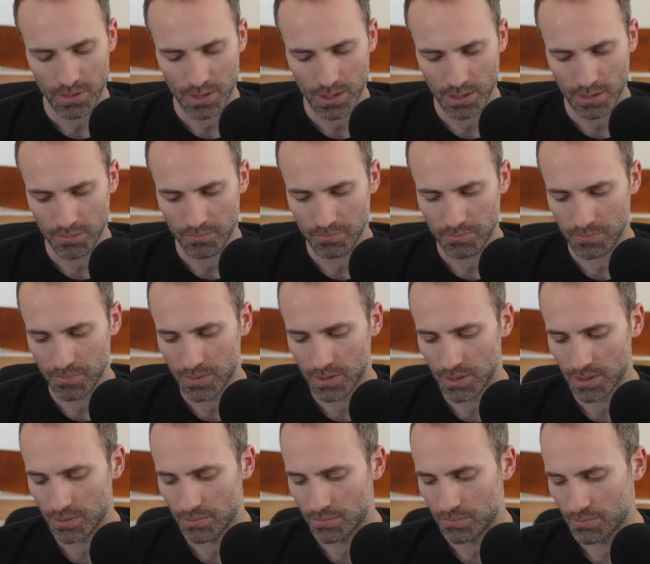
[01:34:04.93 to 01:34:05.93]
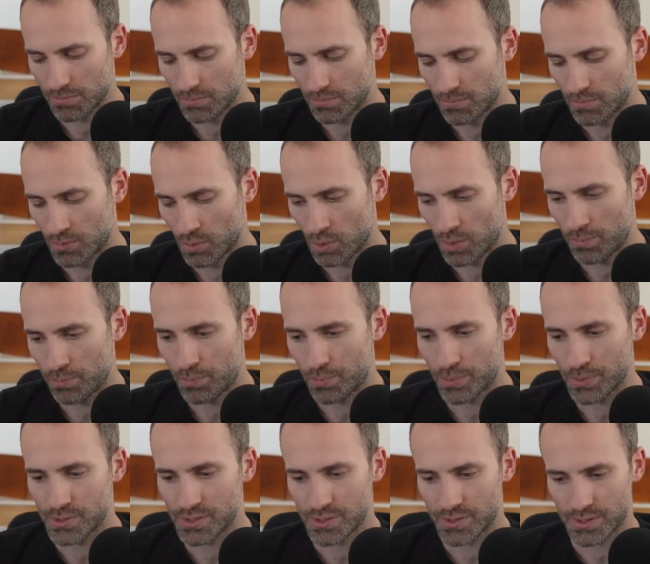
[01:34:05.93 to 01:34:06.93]
the the more
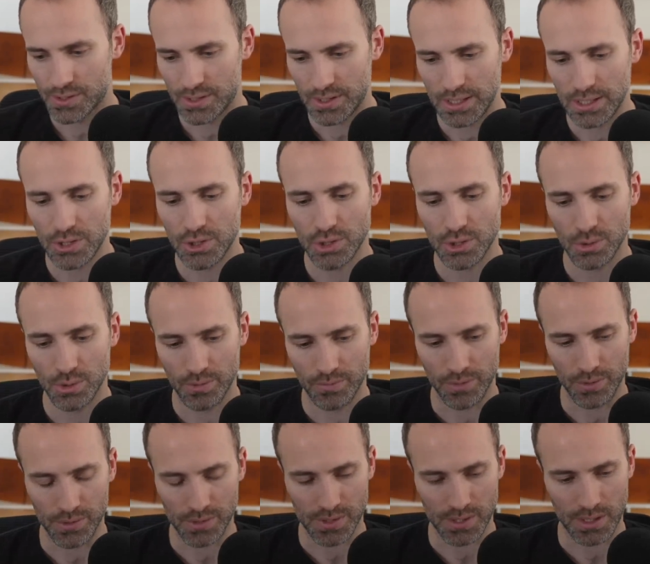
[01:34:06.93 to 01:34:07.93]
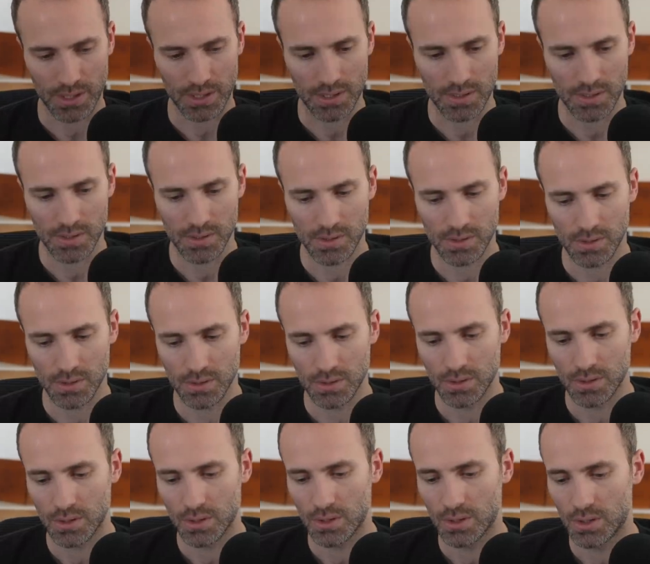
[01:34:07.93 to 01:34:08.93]
prestige universities,
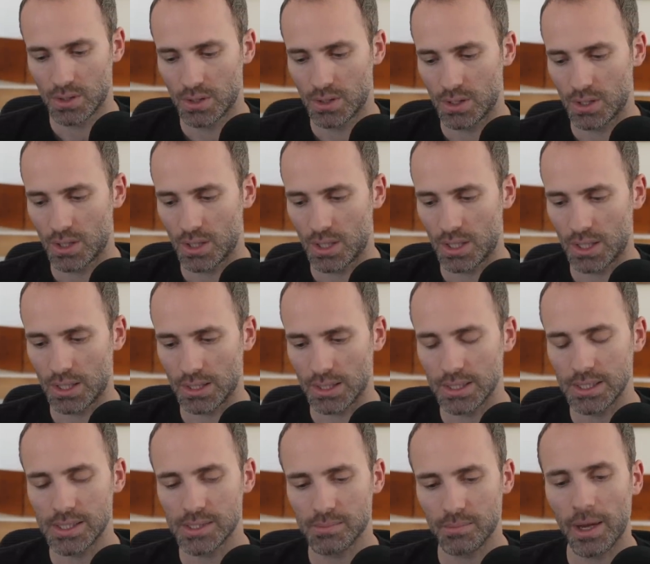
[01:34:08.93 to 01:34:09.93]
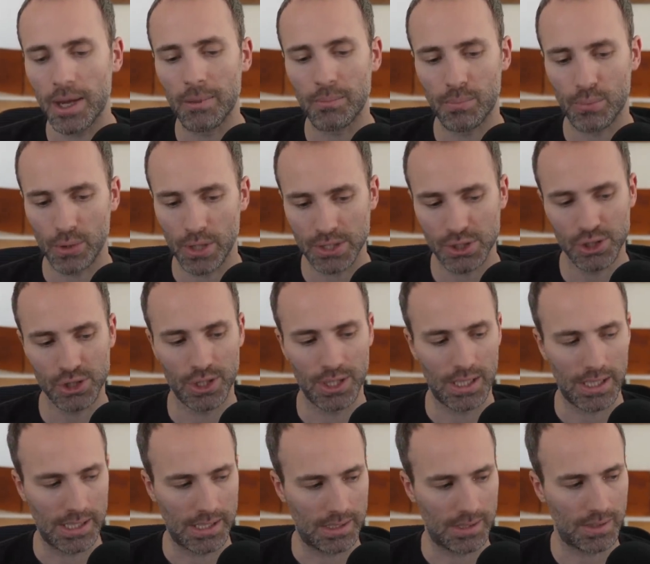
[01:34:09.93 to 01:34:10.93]
uh, at least my
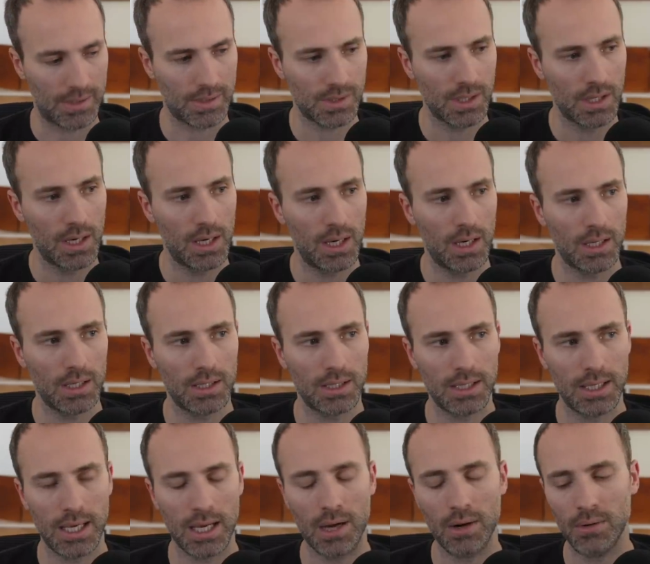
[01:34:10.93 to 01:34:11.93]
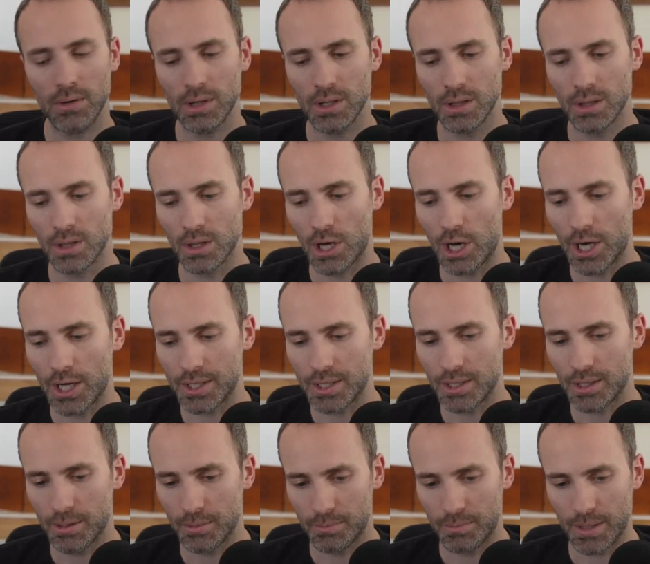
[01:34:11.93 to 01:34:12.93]
impression is, care a
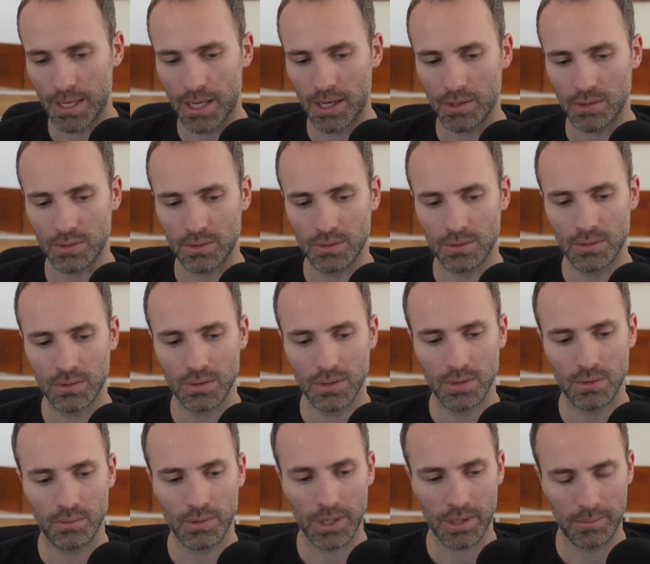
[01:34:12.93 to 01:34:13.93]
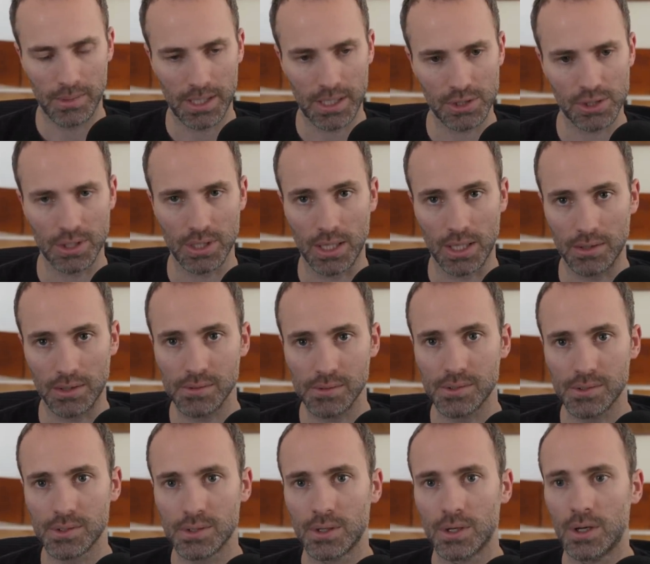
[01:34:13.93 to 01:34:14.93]
lot about recommendation
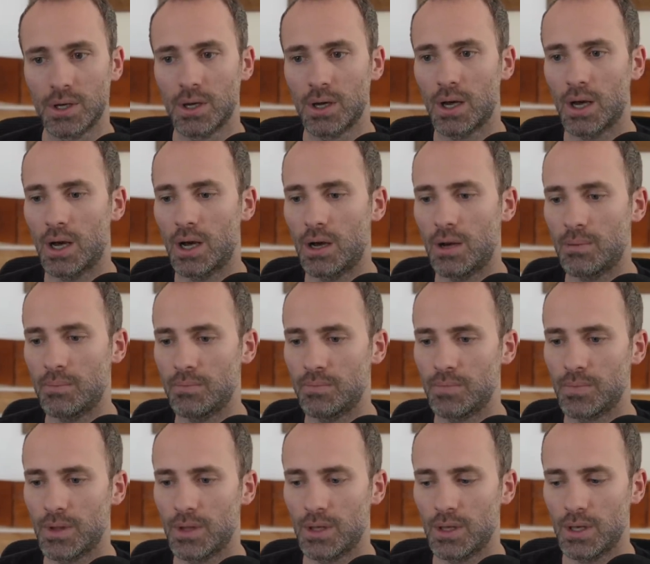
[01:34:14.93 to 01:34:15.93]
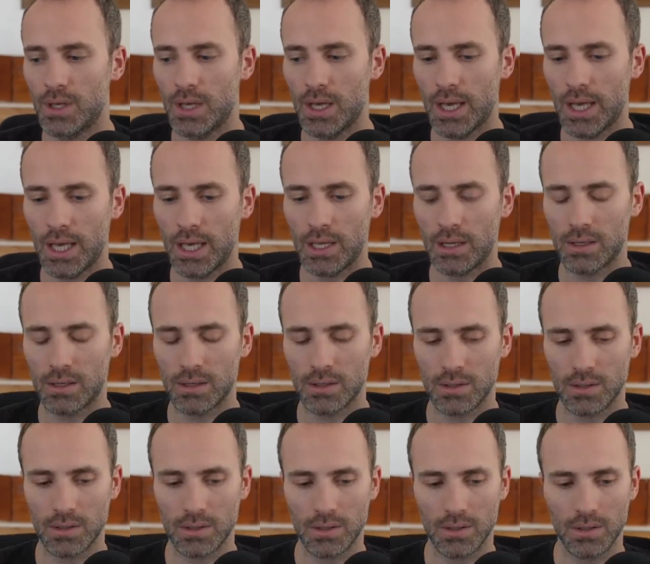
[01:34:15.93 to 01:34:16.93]
letters, um, and
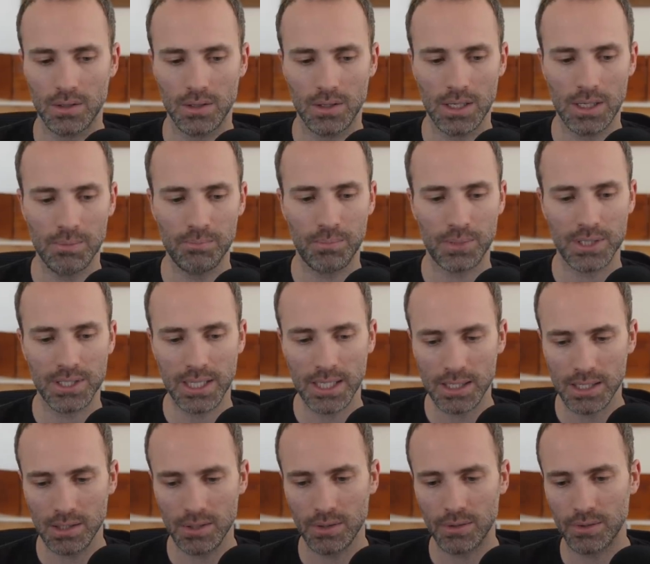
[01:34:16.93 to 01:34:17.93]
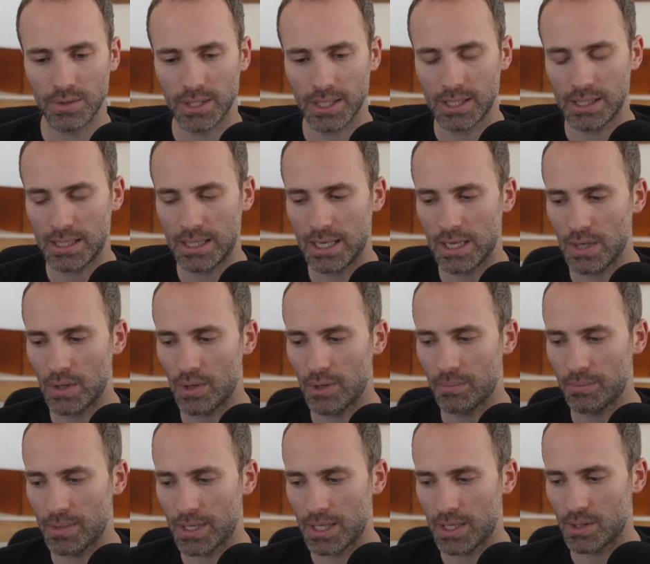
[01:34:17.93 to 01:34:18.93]
in particular, they care
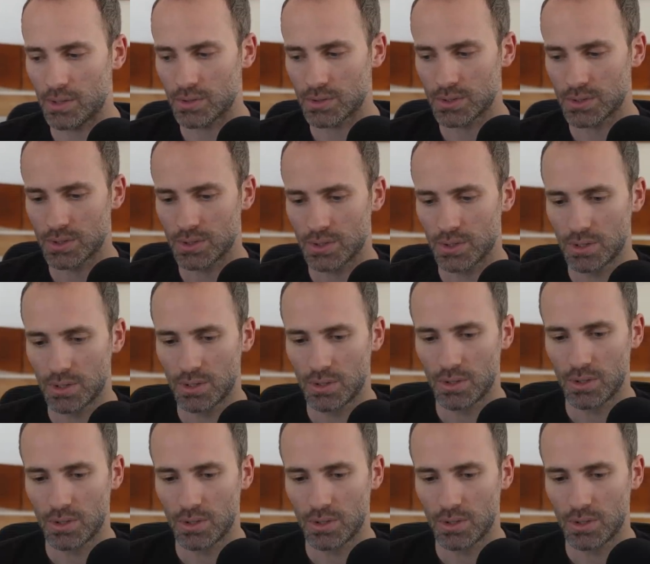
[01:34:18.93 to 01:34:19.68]
about